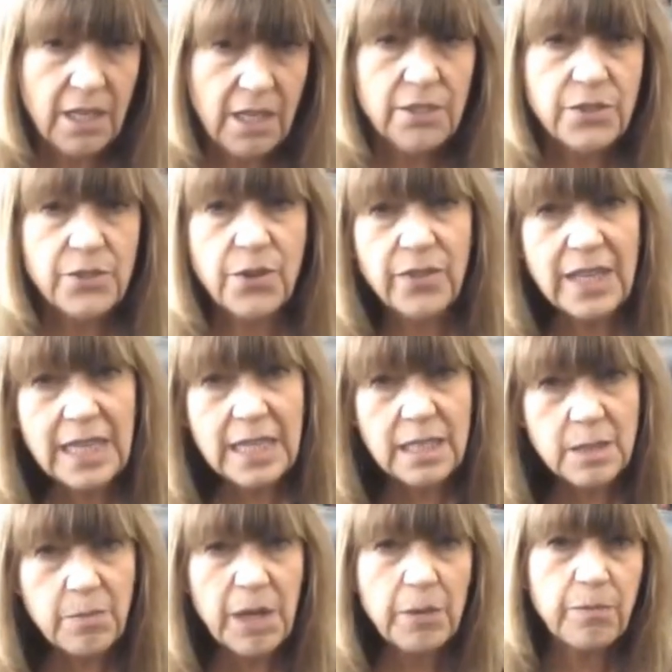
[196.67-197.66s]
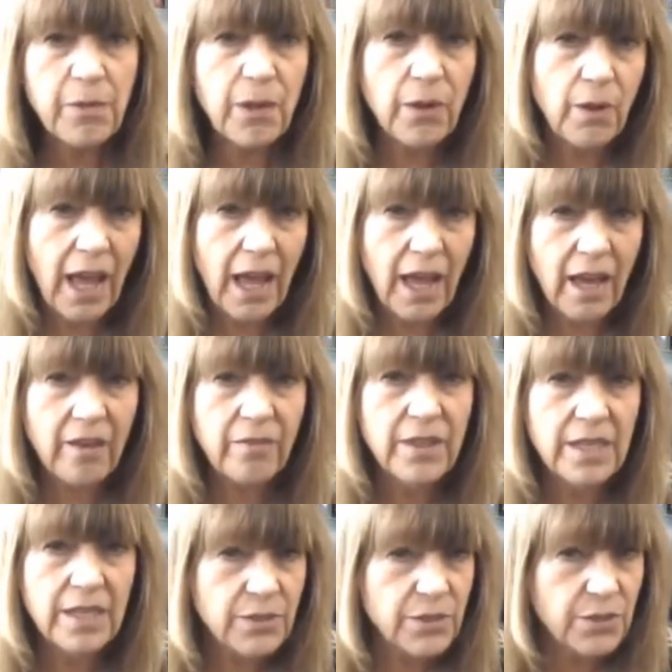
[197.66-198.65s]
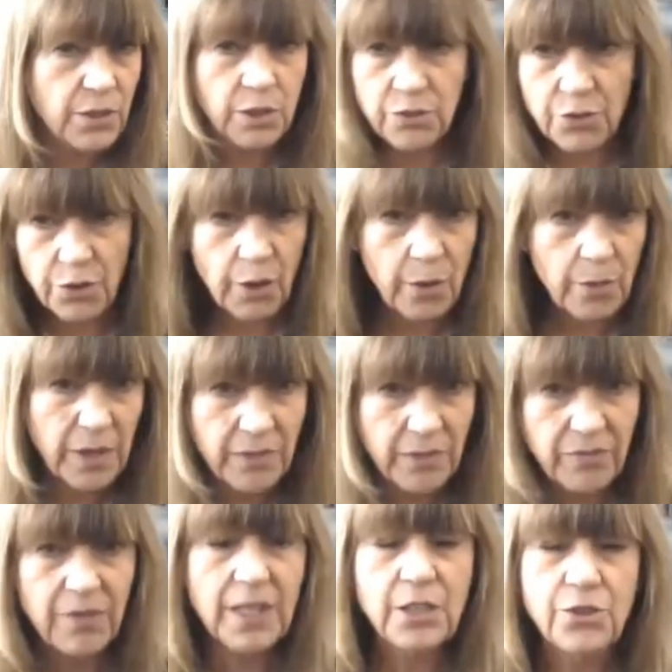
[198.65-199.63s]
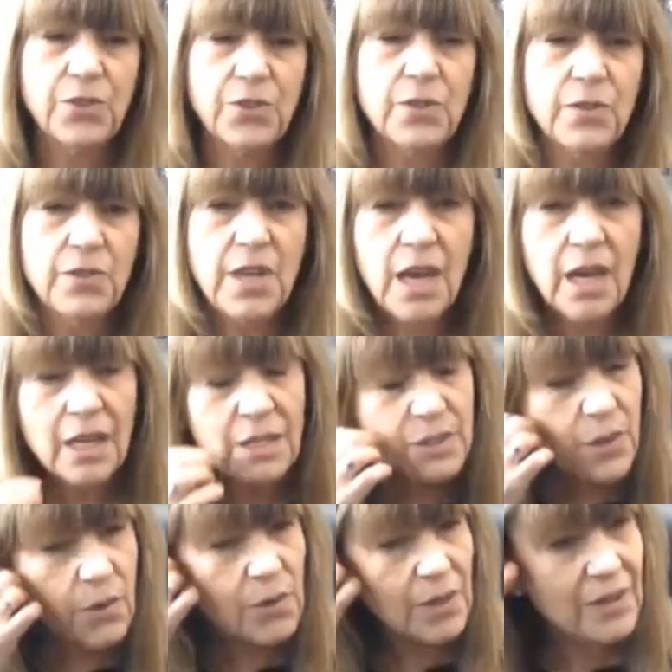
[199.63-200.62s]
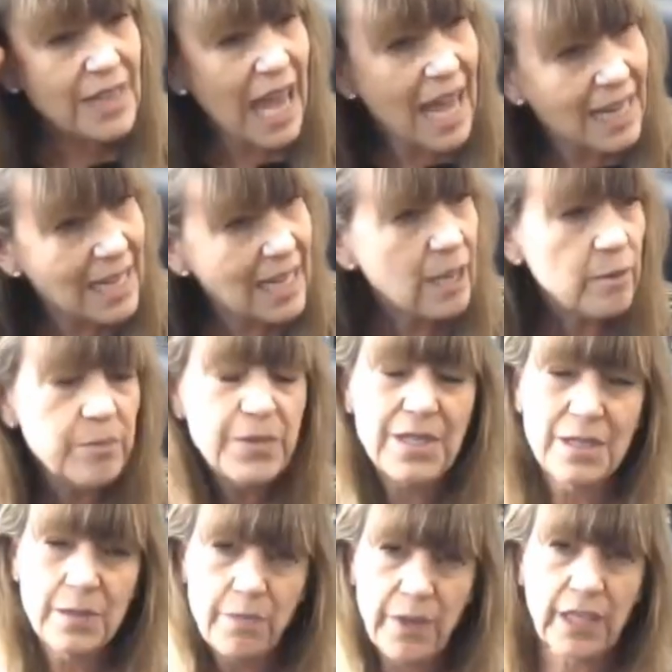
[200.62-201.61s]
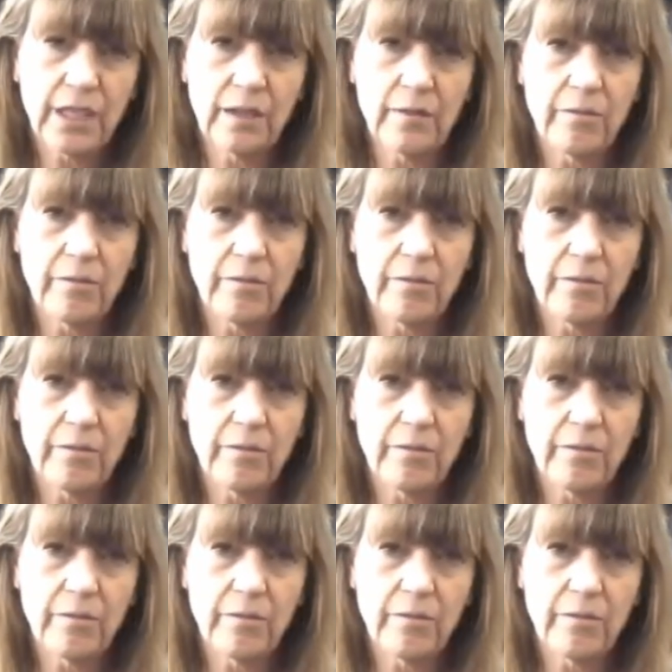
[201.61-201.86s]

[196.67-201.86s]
So these people have these syndromic features, so that helps us pick